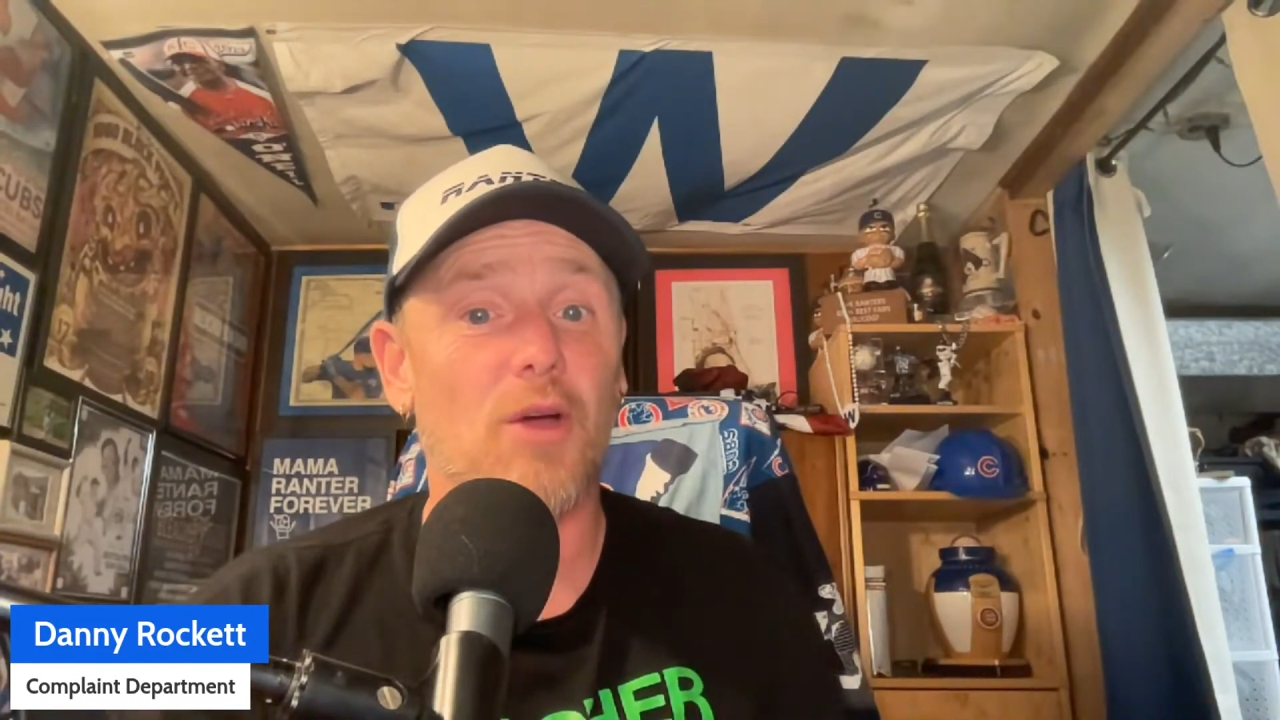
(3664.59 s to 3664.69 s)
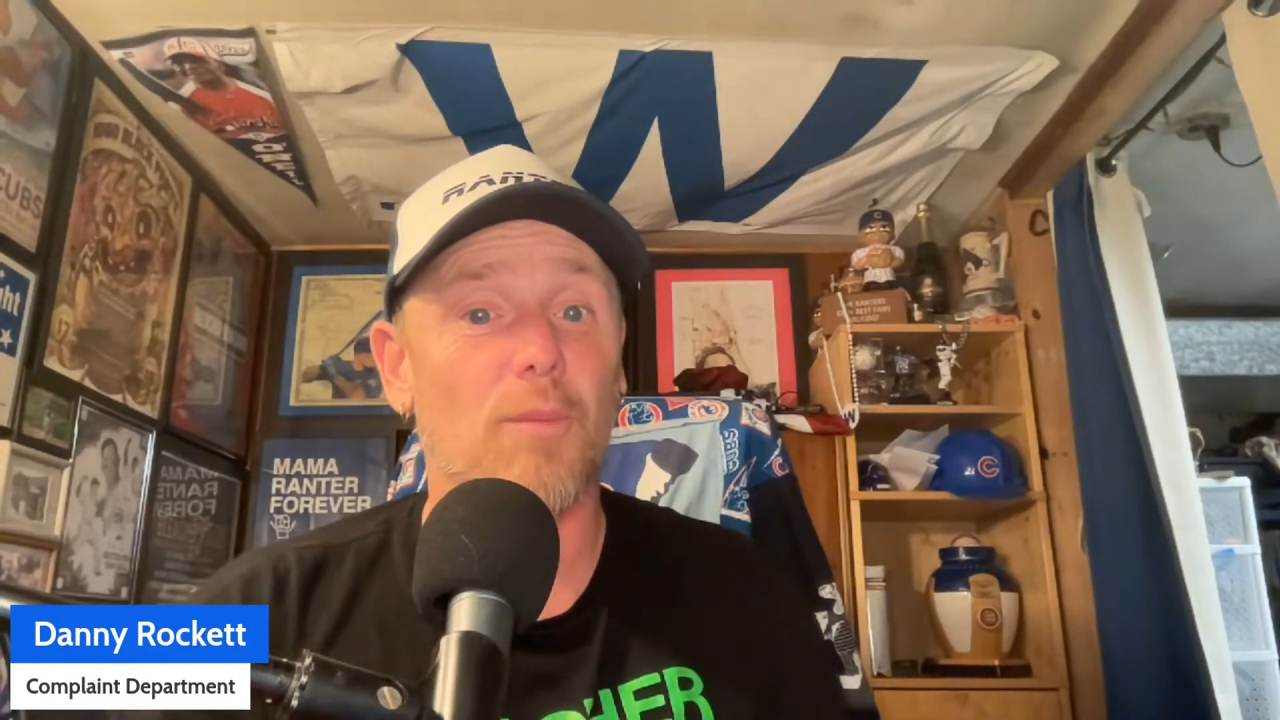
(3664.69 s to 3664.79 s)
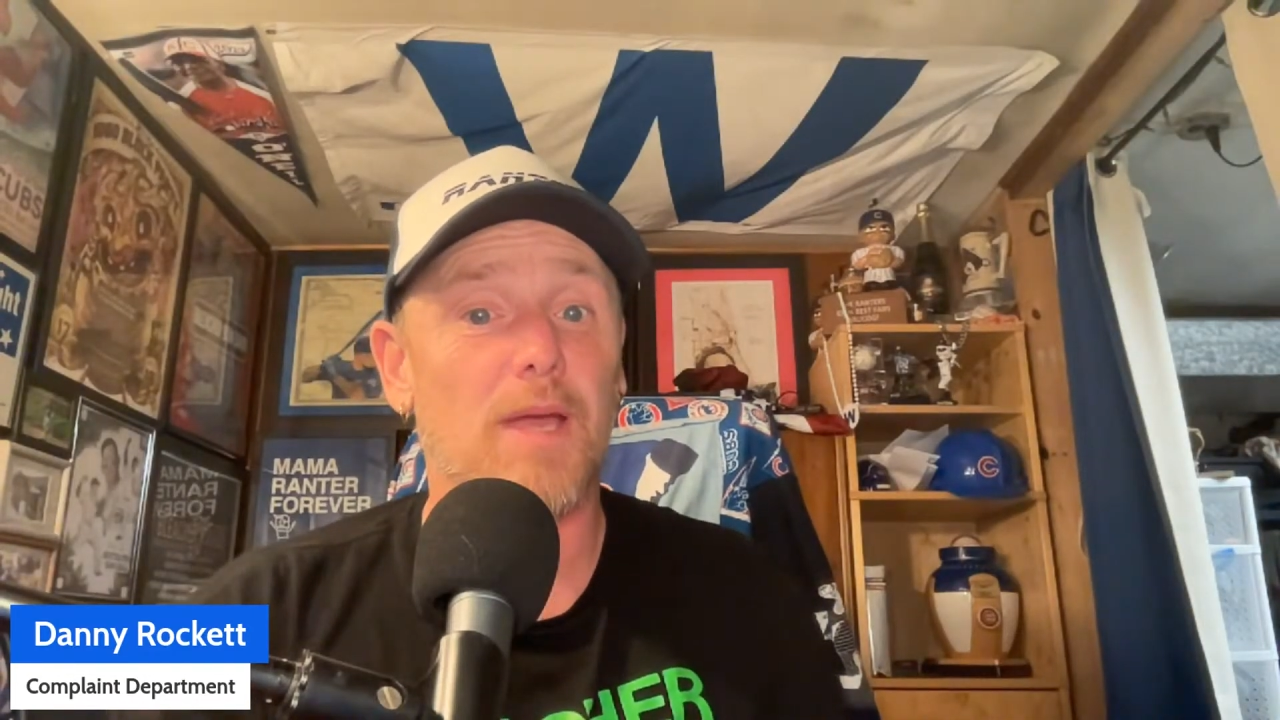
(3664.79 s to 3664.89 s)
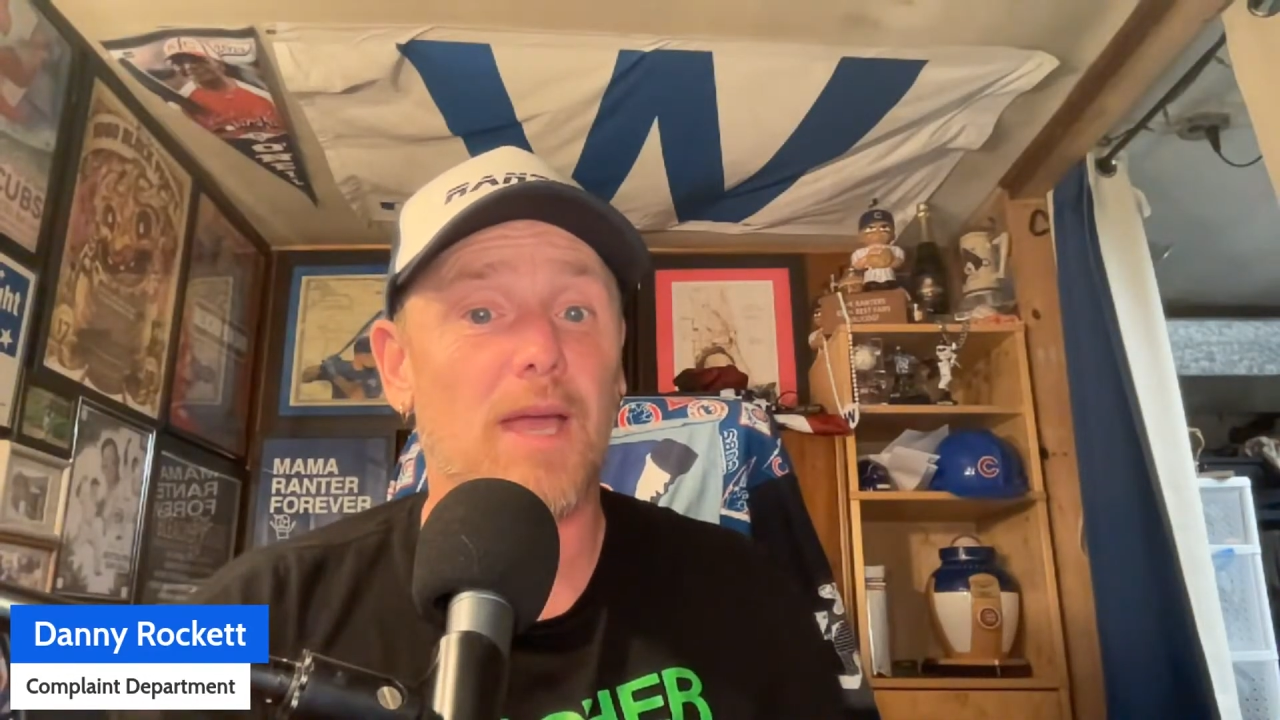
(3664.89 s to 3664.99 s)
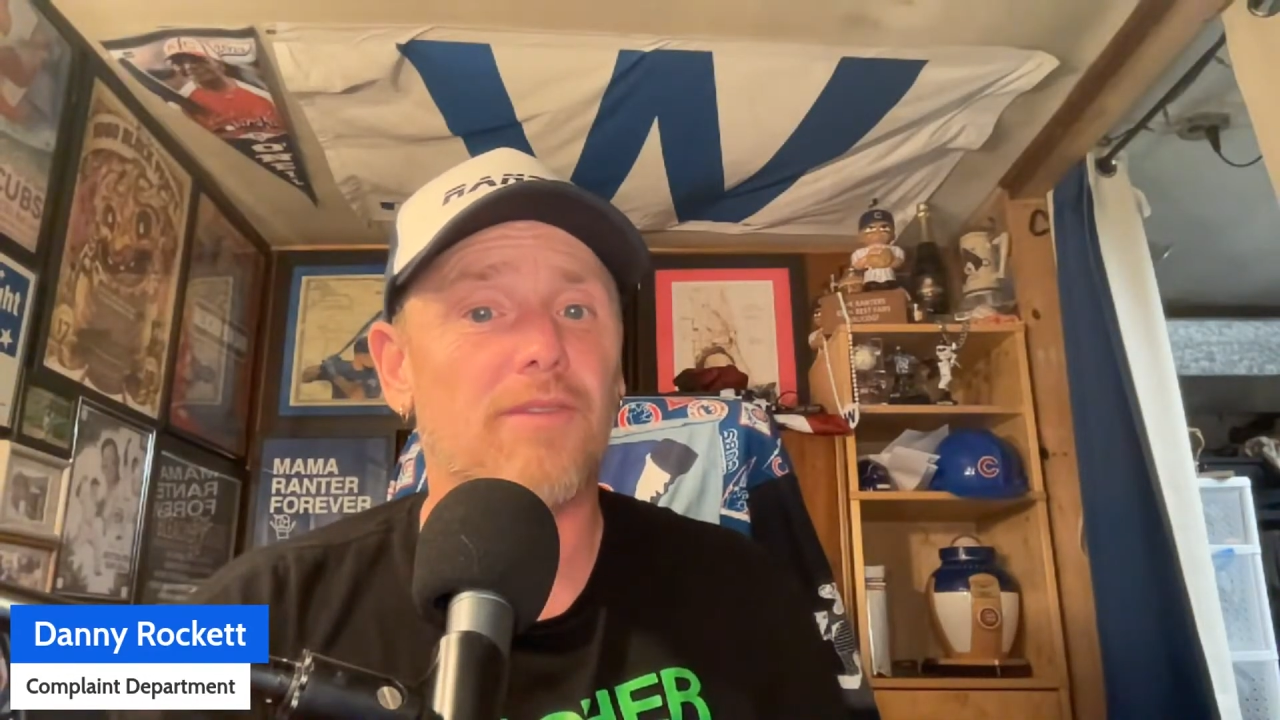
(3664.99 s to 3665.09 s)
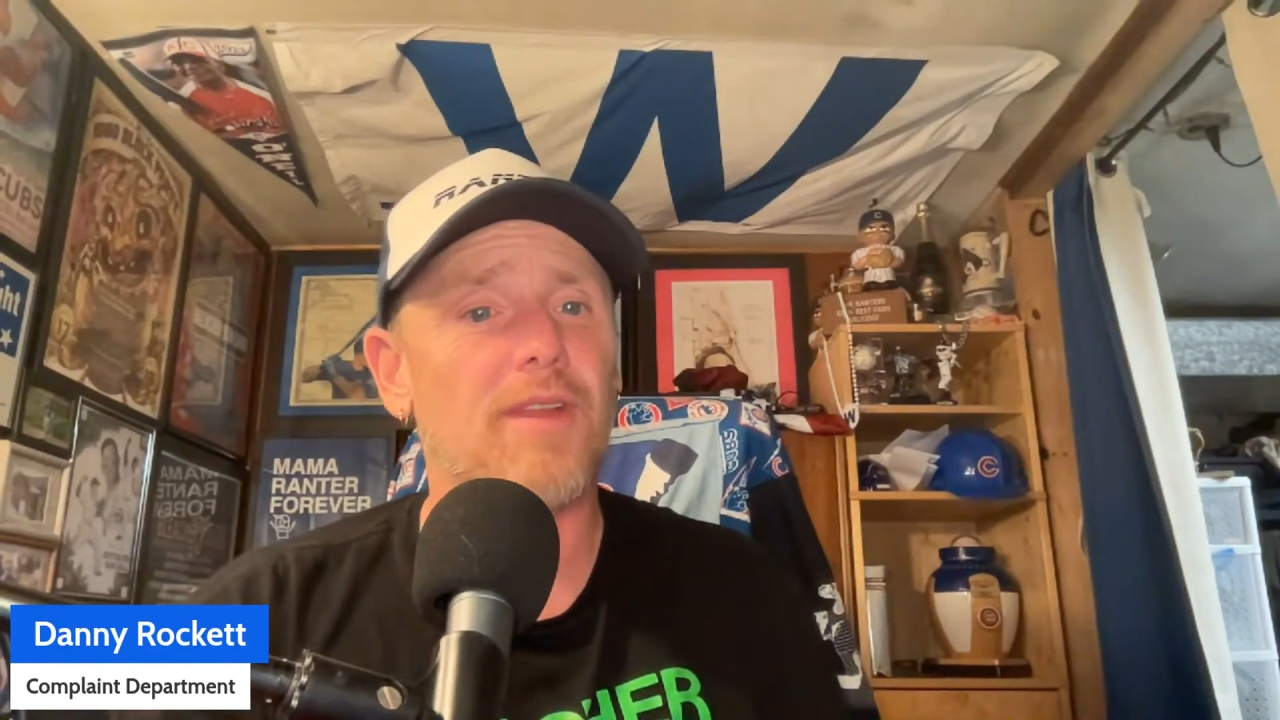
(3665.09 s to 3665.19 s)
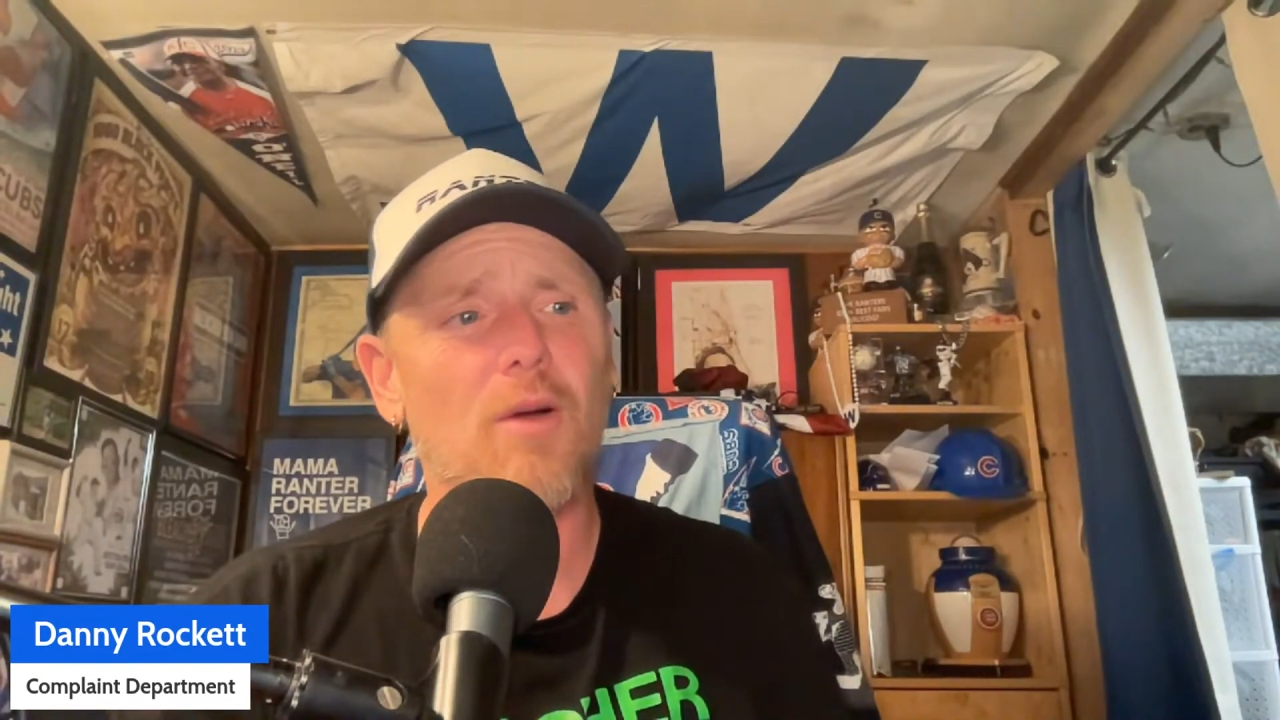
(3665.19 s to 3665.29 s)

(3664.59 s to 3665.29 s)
OPS. Not